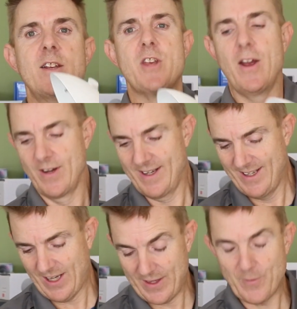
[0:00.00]
So
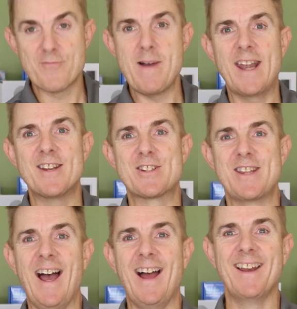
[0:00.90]
I think we've managed
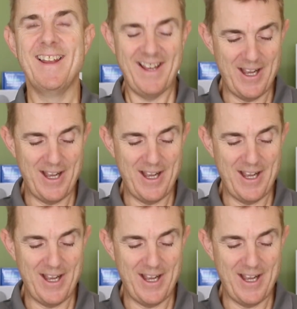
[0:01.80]
that,